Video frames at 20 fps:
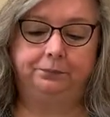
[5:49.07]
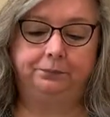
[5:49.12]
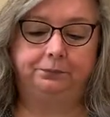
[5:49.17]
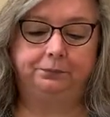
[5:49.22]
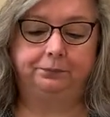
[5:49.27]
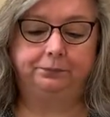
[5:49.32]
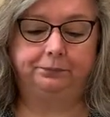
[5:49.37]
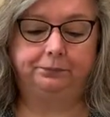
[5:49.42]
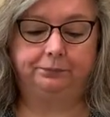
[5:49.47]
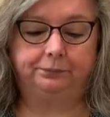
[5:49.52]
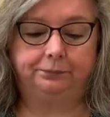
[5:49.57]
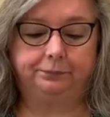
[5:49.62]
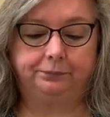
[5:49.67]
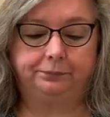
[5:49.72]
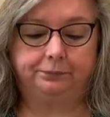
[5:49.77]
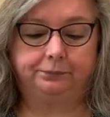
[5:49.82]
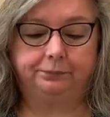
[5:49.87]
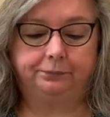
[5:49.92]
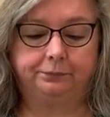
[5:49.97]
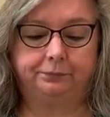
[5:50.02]

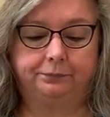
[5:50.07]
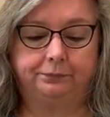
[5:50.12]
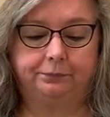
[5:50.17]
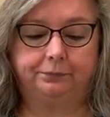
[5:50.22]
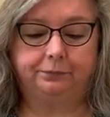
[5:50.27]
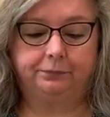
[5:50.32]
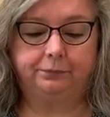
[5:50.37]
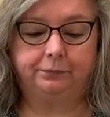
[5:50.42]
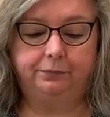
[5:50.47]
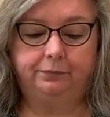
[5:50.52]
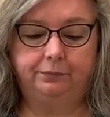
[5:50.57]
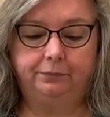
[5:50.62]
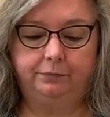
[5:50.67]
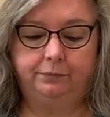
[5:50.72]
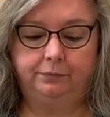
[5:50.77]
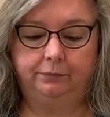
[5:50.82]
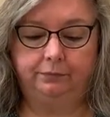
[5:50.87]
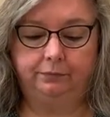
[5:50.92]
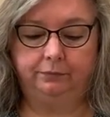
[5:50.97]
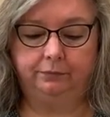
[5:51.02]

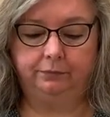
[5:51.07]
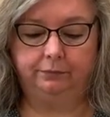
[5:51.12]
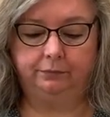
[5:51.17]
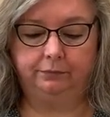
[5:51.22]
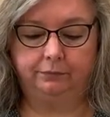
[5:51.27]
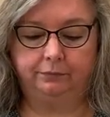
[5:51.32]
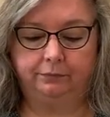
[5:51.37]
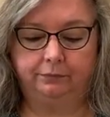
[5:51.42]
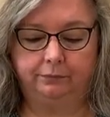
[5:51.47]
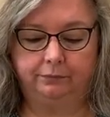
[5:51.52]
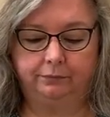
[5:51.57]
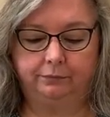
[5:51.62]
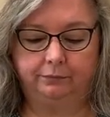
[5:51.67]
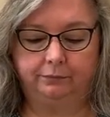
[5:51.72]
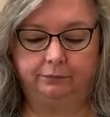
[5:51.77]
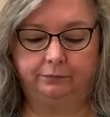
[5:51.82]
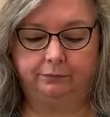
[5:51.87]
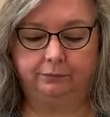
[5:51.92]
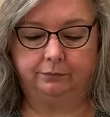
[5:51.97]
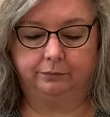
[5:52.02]

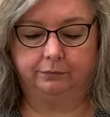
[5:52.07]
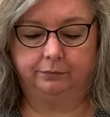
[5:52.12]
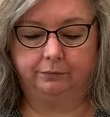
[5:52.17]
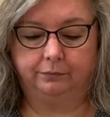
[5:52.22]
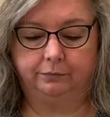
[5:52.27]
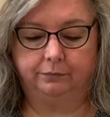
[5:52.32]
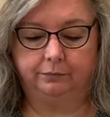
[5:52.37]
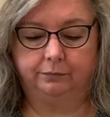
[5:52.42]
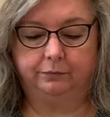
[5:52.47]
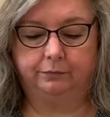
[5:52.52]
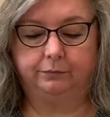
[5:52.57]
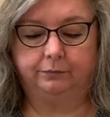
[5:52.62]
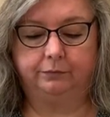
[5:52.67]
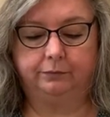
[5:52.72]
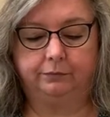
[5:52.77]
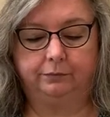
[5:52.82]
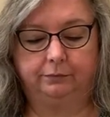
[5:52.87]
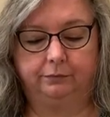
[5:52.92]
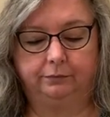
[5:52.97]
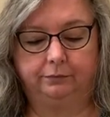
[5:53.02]

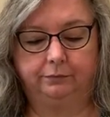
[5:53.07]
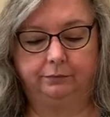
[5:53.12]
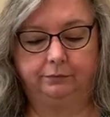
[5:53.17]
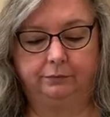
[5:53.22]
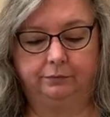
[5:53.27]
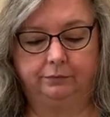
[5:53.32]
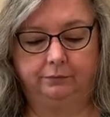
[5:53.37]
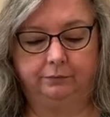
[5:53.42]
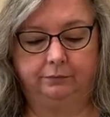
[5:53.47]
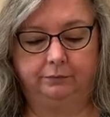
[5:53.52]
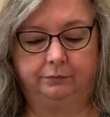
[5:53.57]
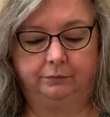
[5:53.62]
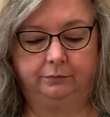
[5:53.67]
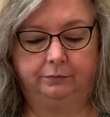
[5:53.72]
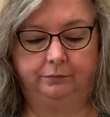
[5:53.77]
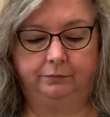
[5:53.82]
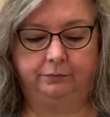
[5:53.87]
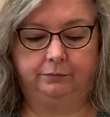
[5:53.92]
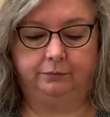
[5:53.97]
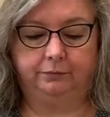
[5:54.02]

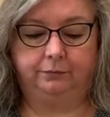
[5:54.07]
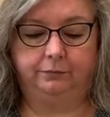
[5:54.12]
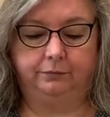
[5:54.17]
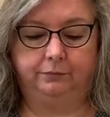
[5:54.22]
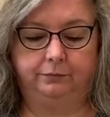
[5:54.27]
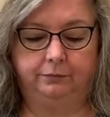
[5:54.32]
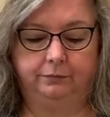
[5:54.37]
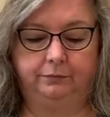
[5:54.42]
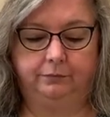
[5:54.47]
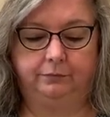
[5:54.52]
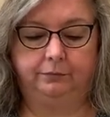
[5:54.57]
No one is speaking in this clip.